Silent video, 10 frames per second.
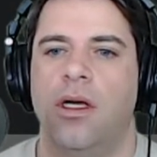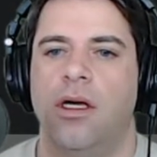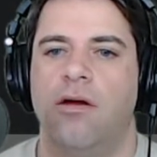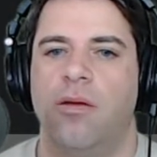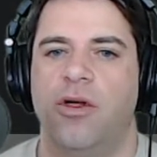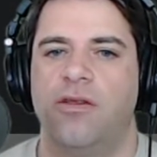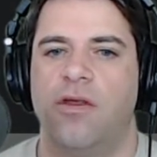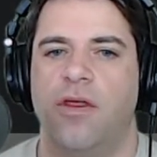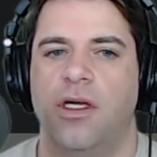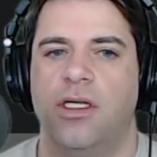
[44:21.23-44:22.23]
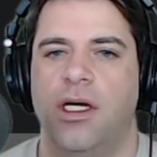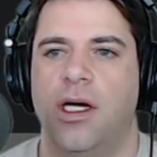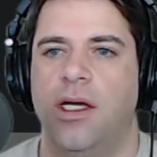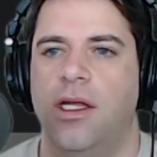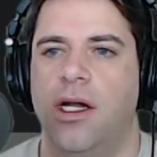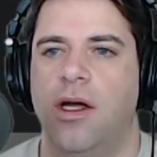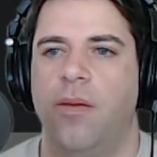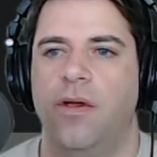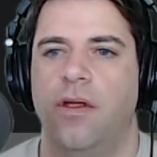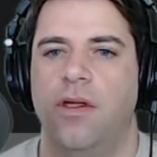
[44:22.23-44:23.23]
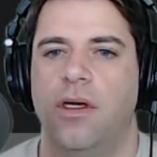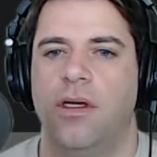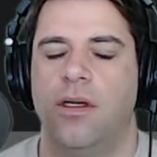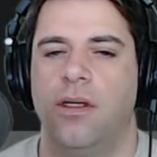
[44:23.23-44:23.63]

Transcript: Here are a bunch of the things that I opened, I think.